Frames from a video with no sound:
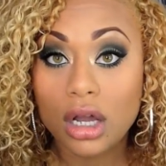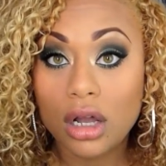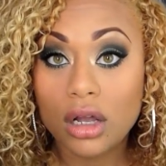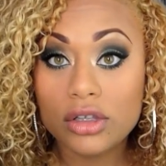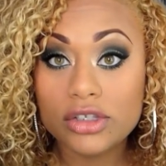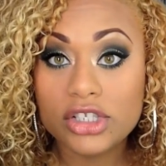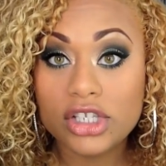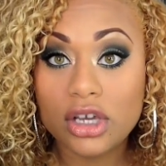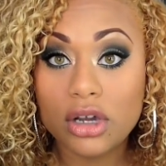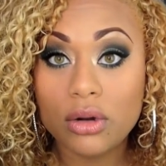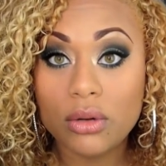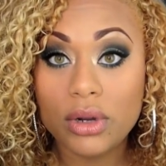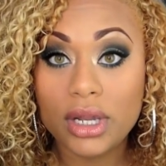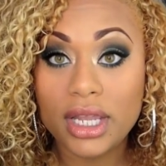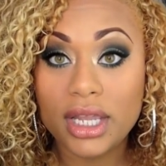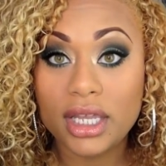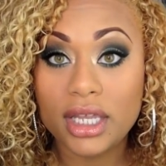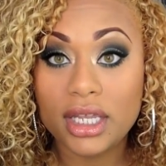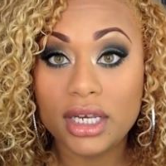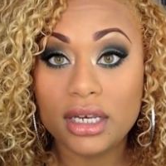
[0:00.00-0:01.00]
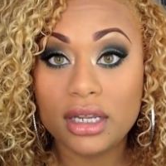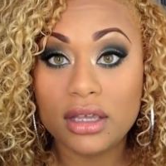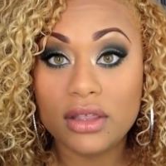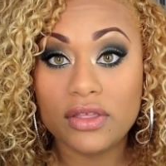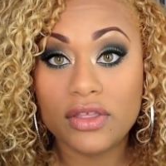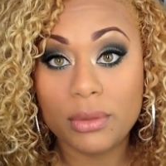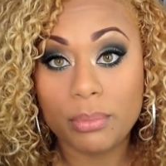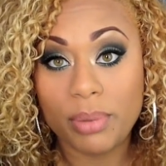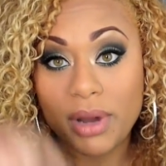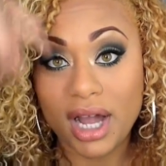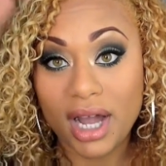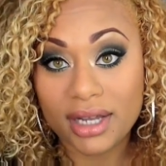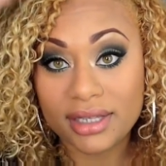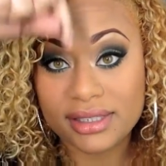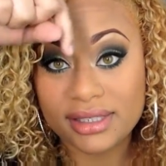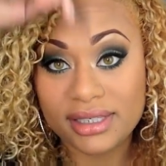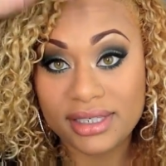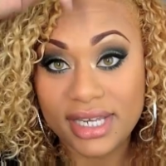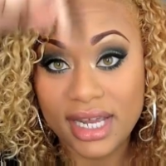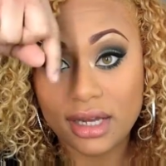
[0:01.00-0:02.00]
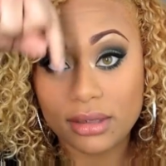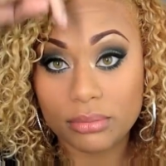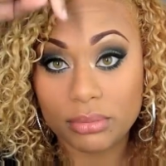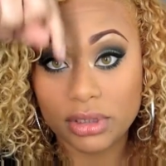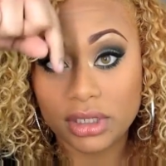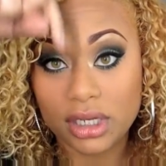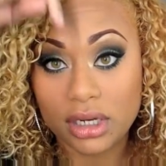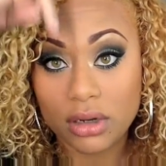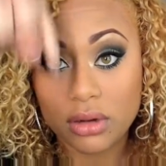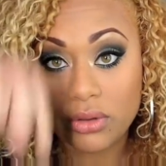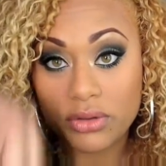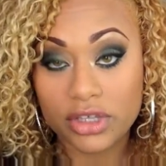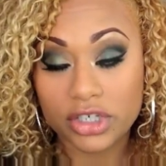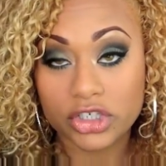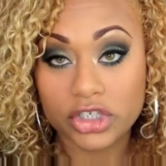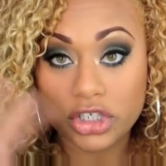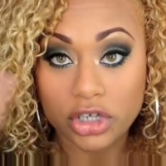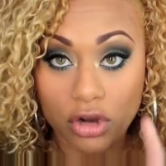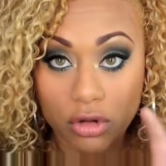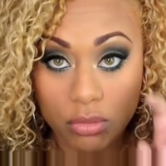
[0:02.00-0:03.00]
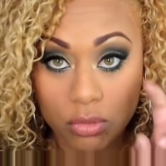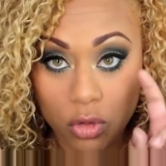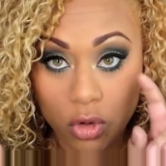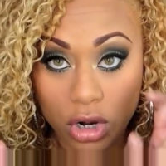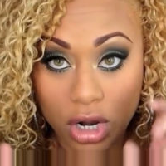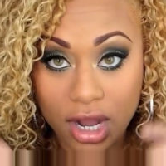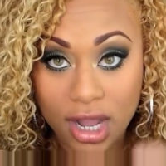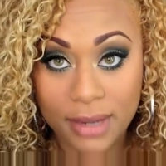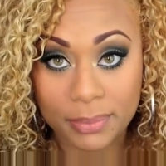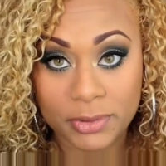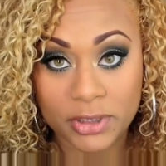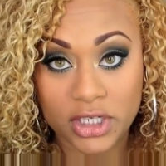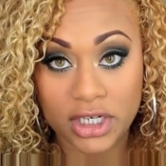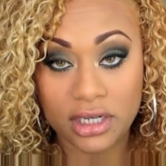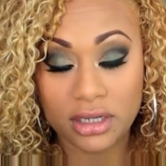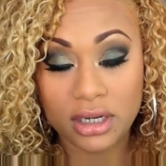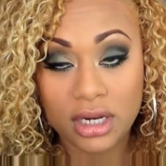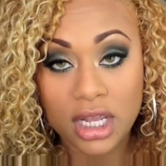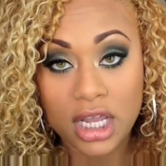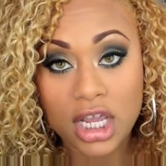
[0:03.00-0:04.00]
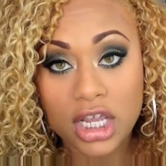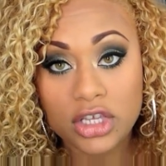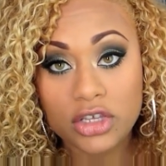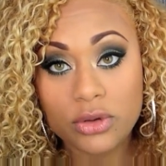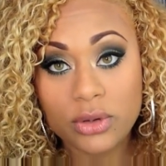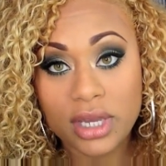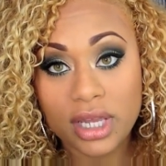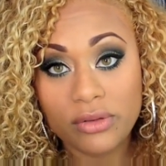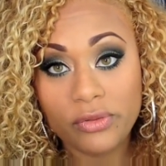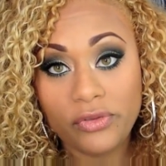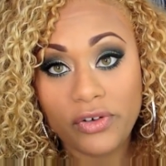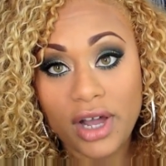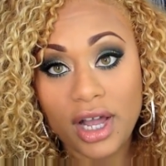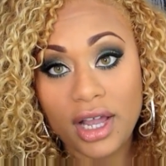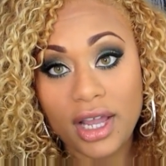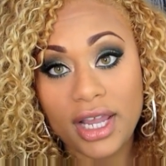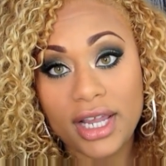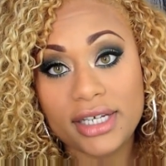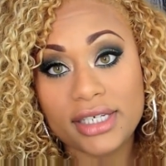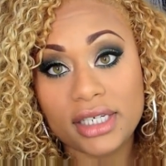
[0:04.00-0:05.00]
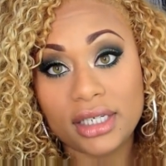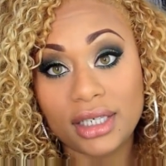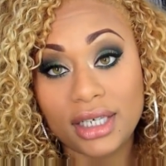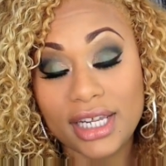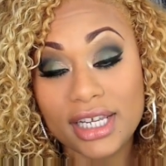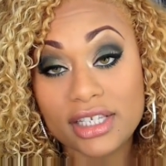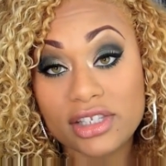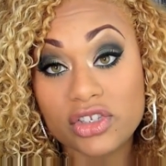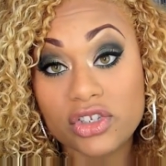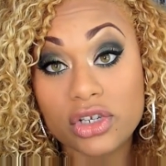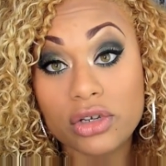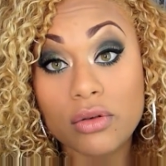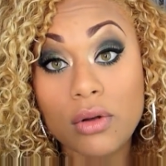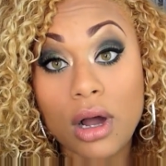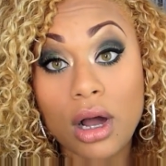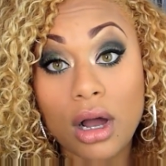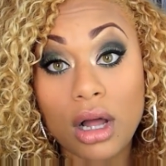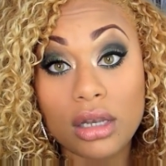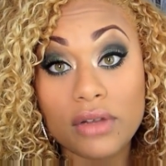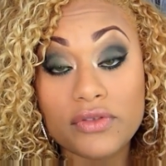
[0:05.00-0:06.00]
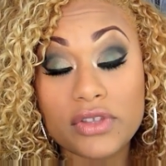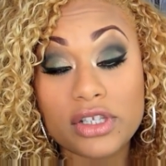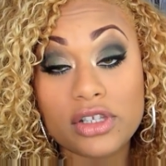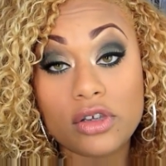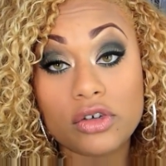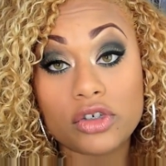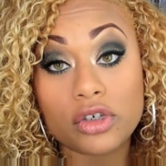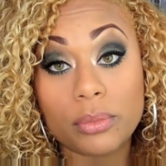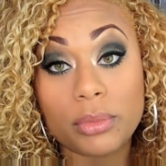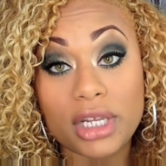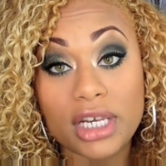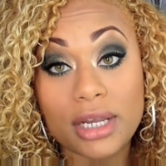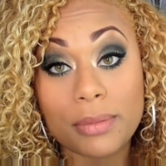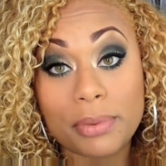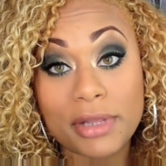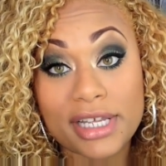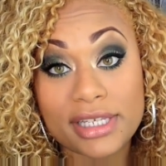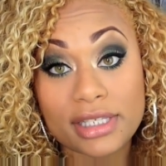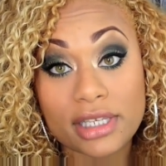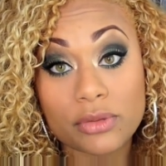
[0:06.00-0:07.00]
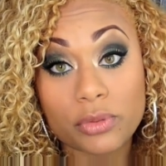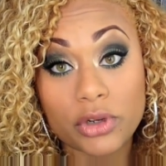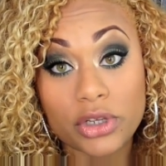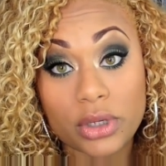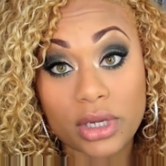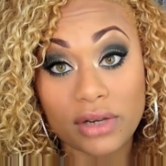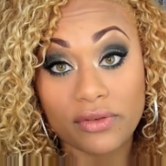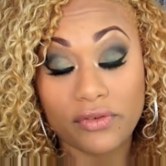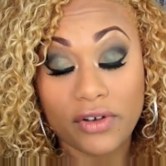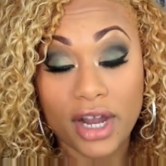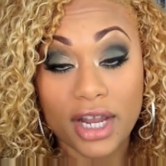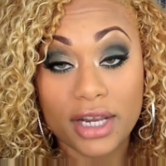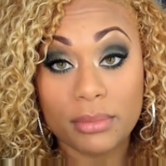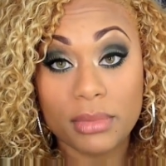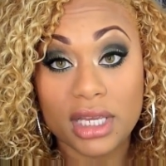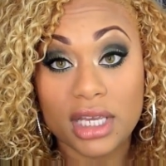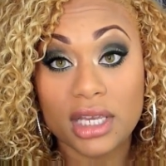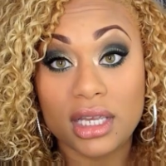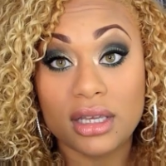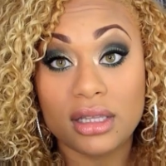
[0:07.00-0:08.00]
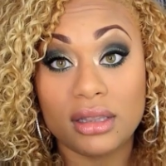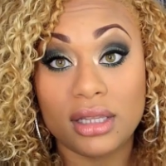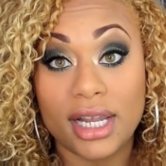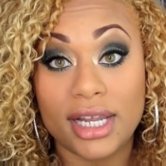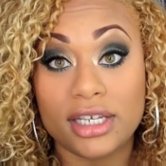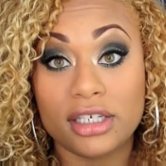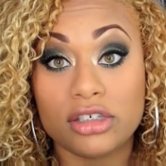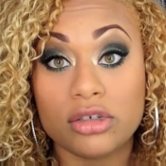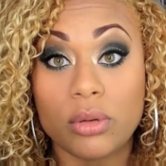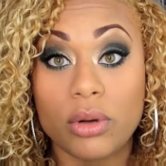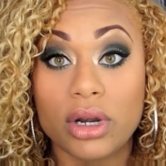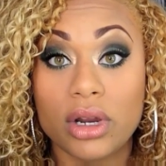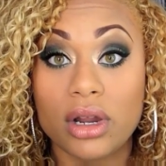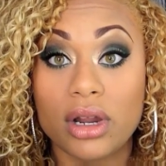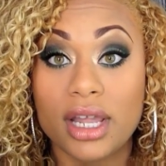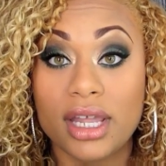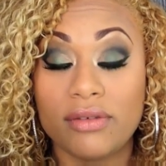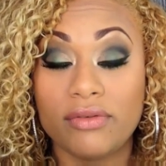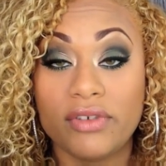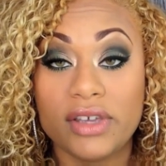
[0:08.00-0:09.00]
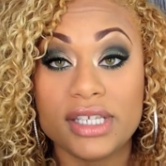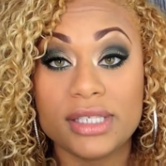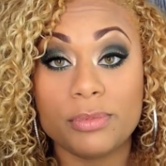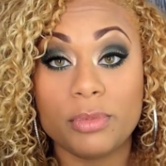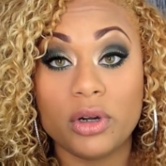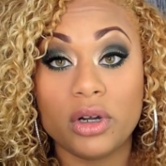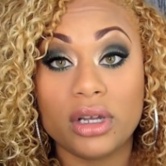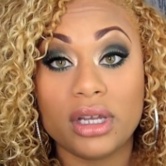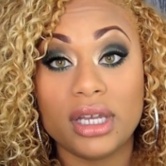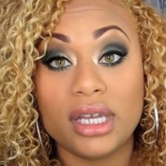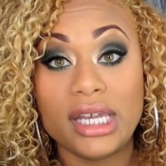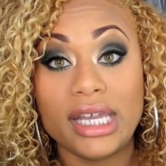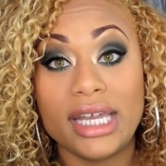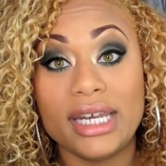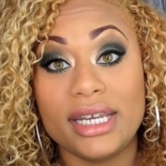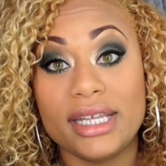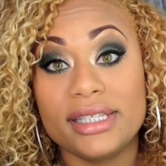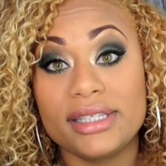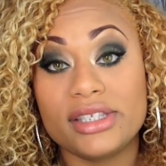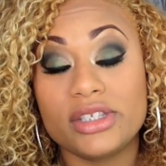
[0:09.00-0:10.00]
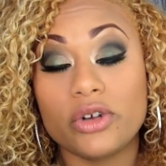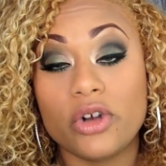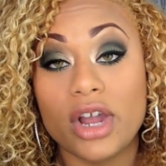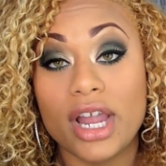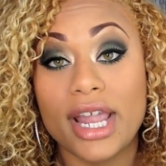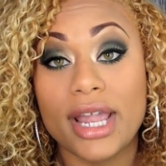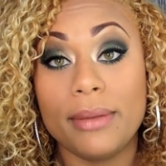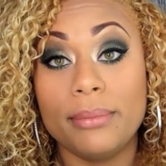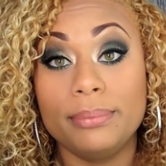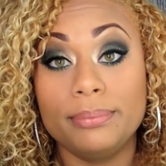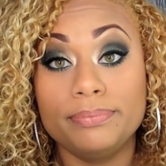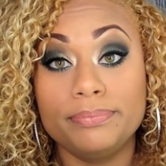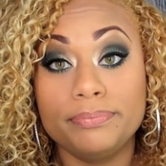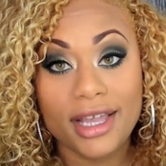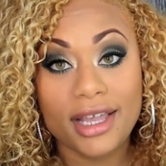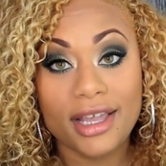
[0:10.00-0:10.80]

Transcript: Also, in the box down below, the show more option, you can find links to all of the social media places where you can find me, like Twitter and Facebook and Instagram.